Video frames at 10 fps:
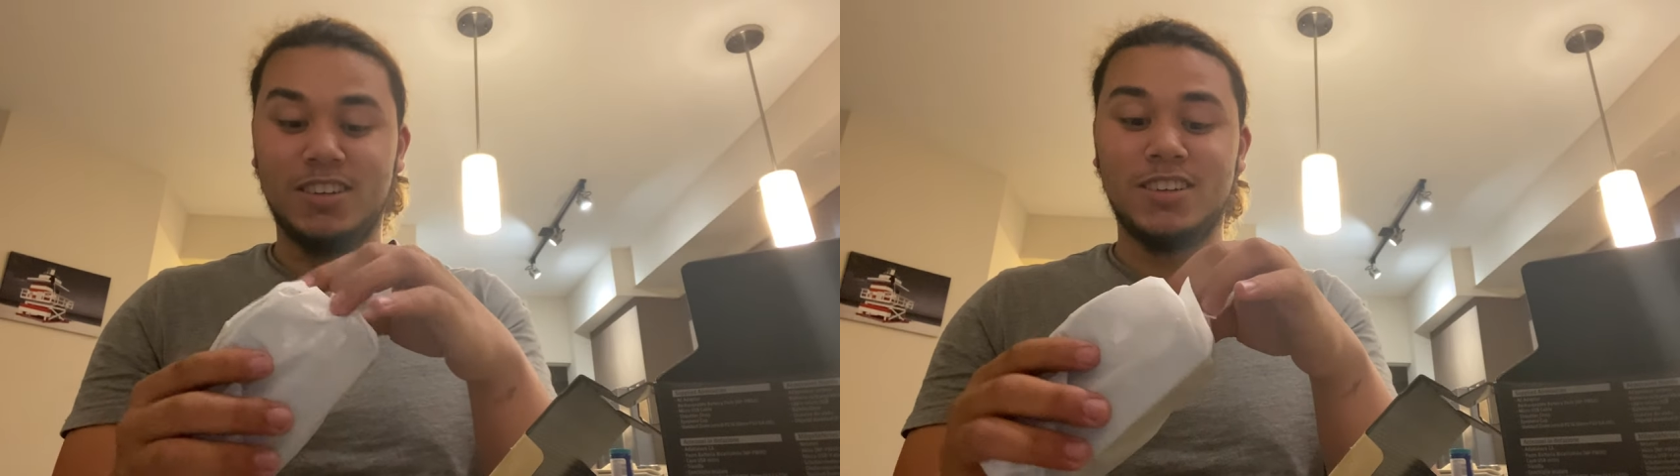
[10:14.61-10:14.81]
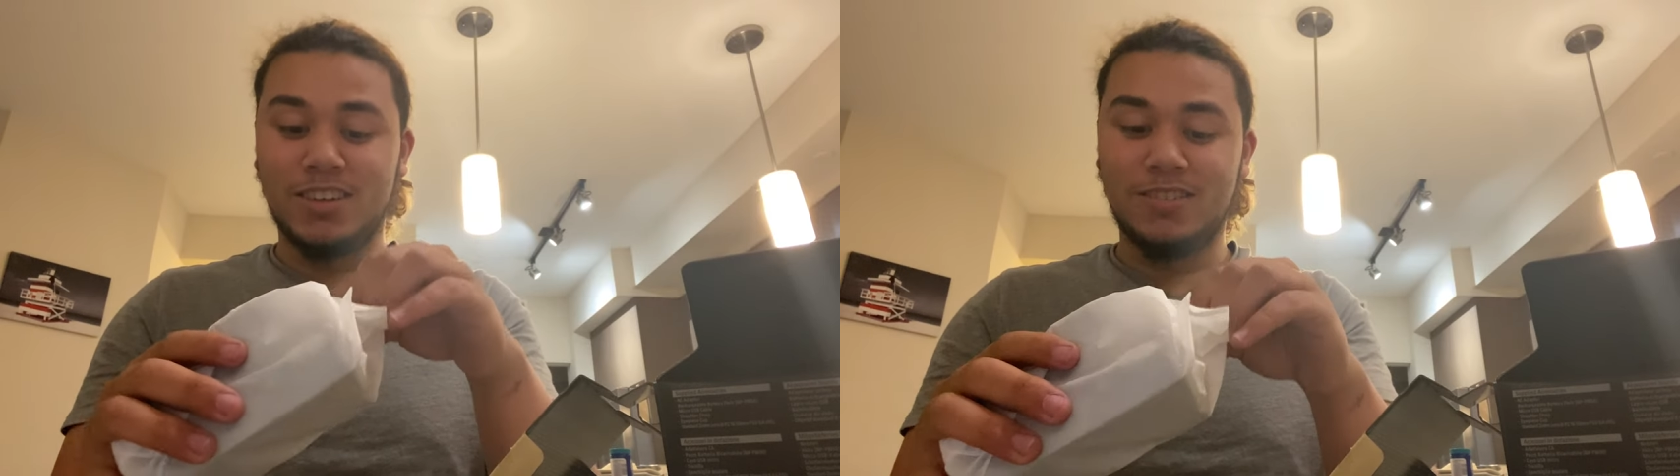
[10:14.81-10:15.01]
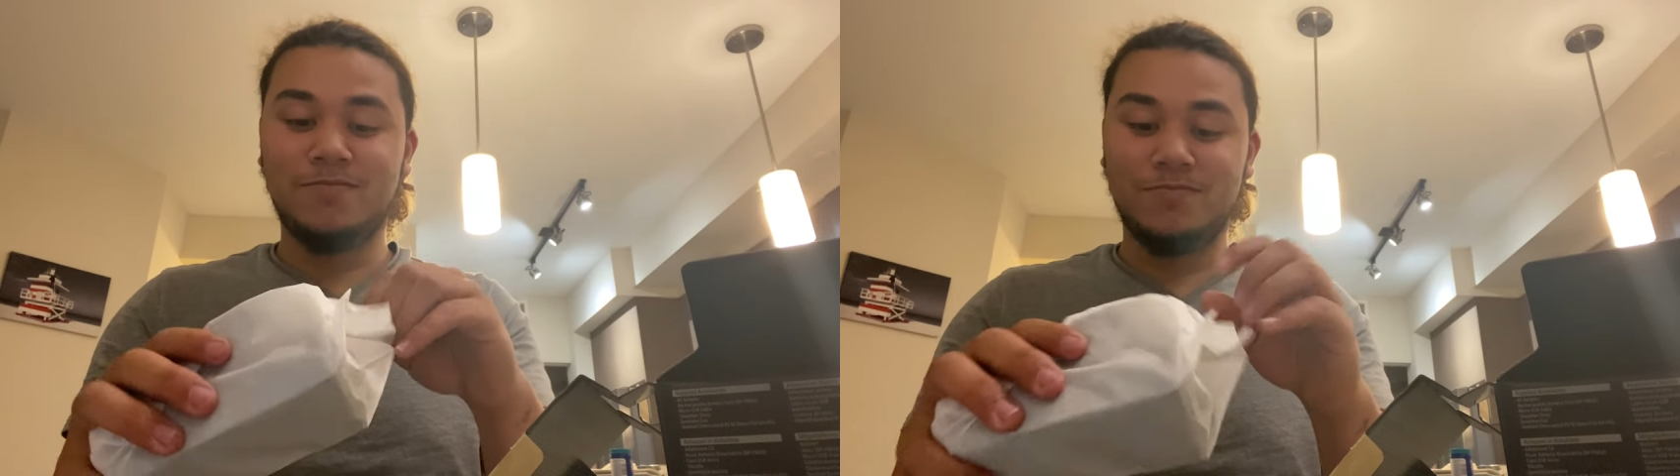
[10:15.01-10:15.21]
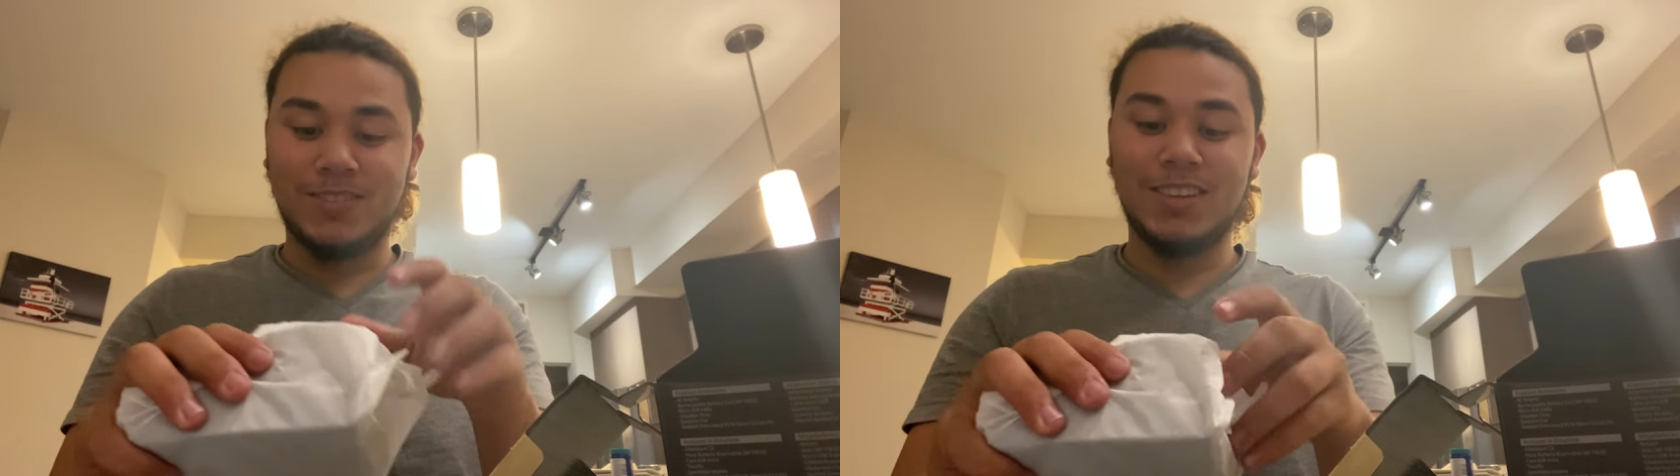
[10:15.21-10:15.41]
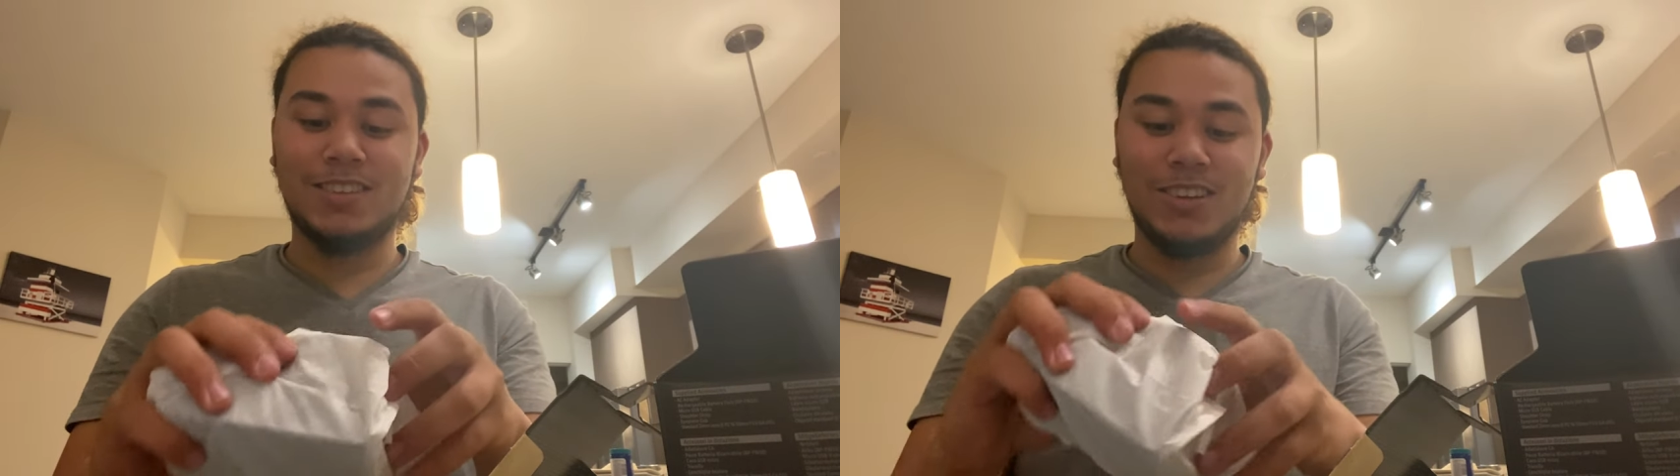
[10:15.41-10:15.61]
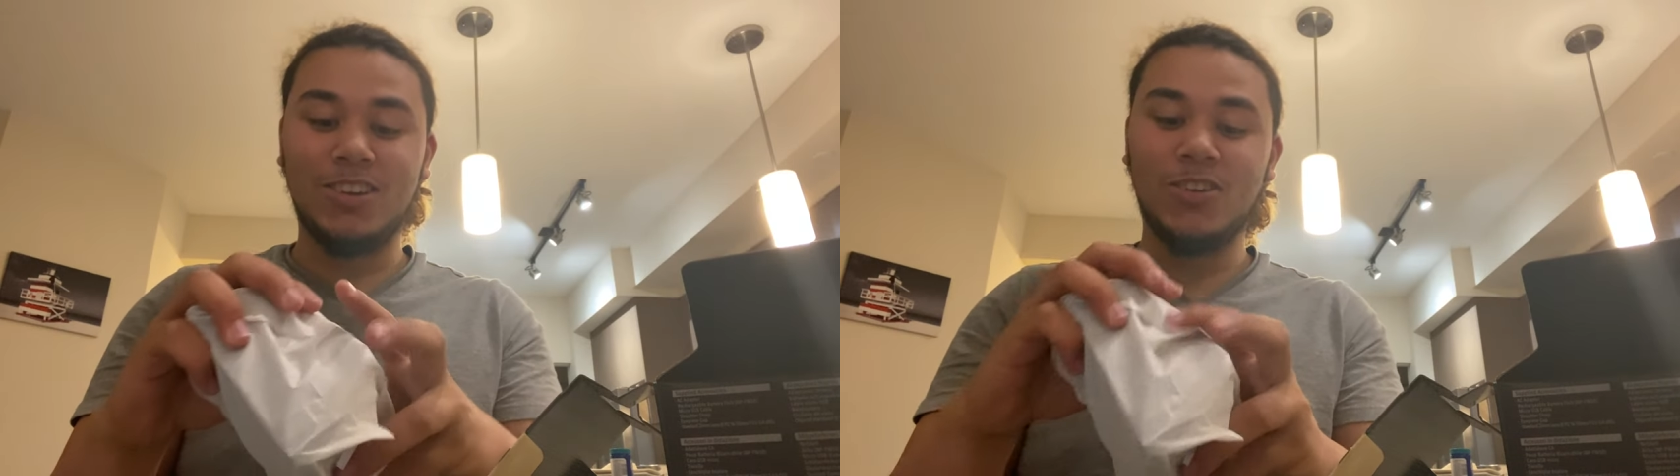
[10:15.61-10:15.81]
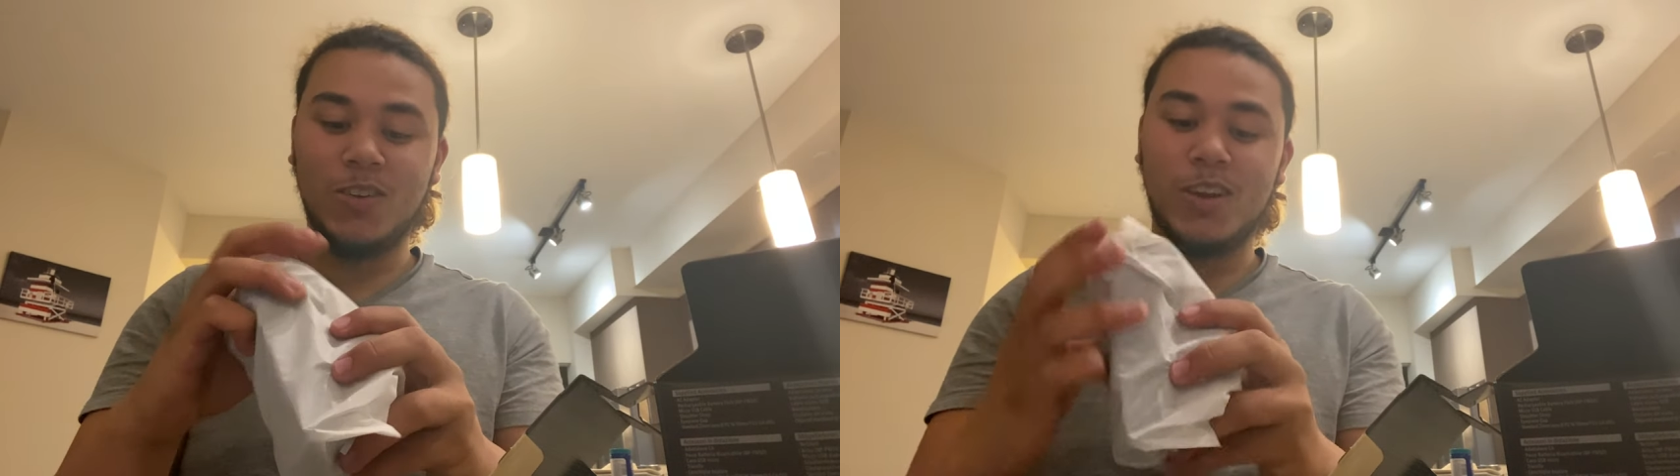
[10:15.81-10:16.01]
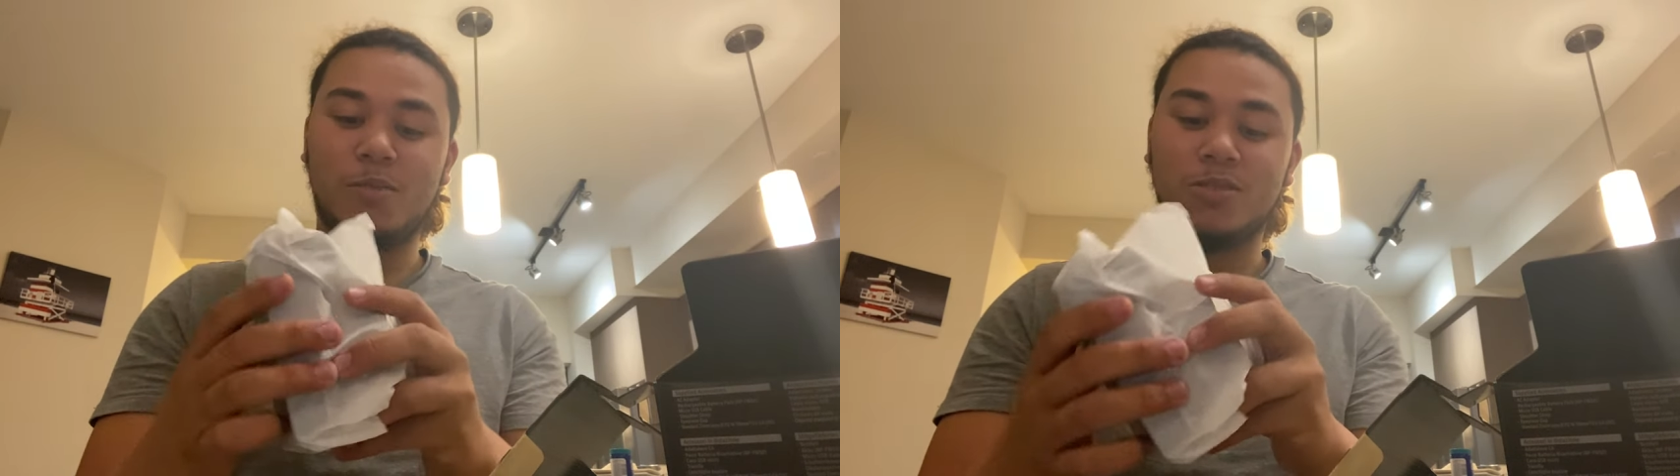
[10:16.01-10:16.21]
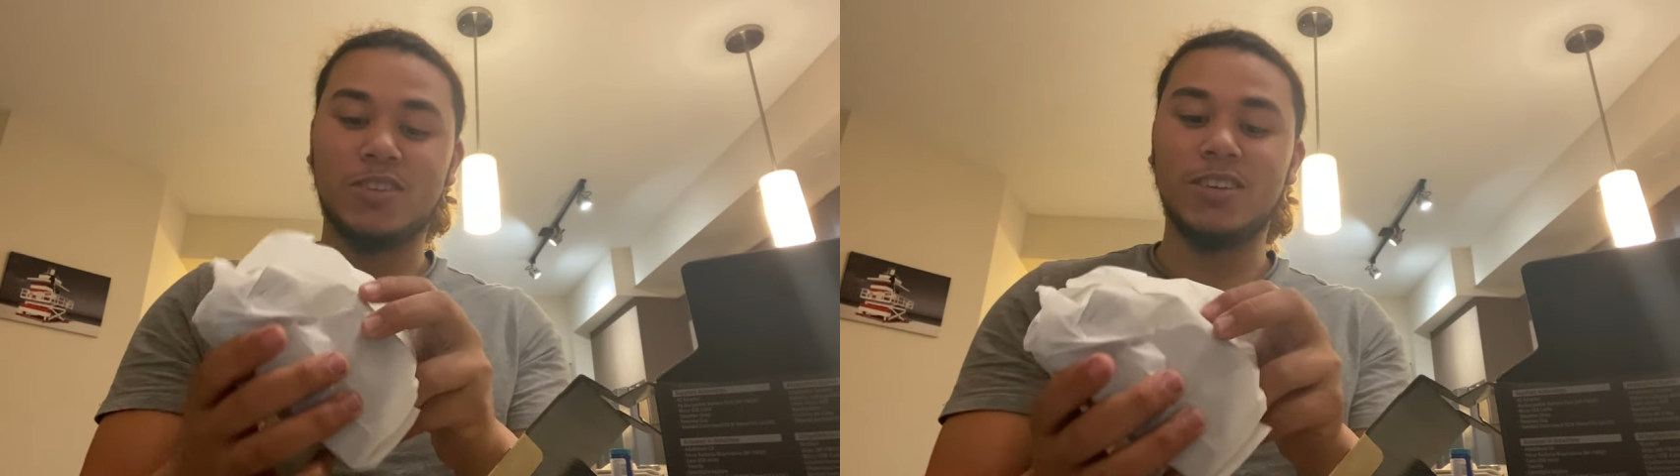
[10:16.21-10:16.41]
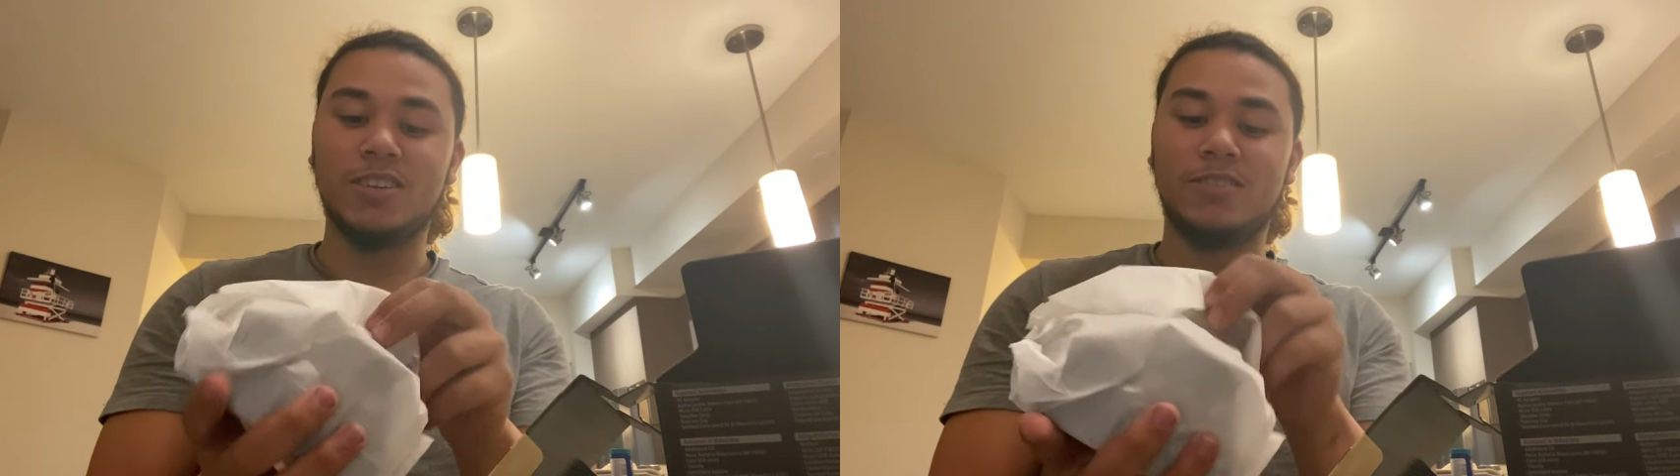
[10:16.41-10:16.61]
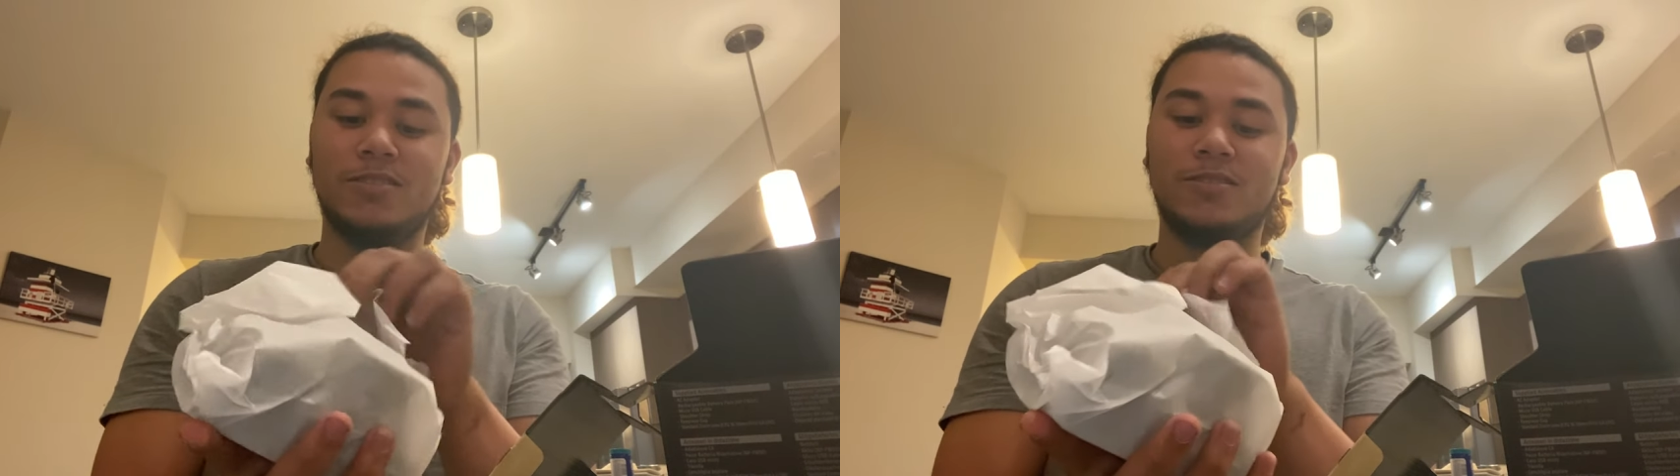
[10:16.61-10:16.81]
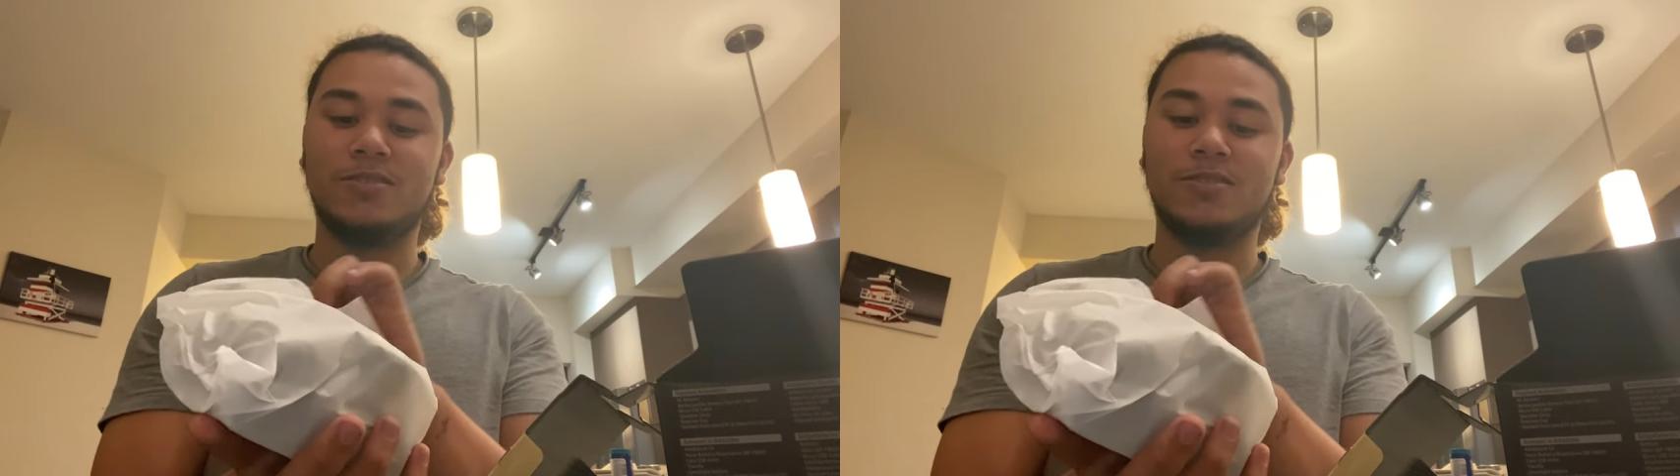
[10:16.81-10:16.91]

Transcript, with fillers: good. That's how you know a camera's good.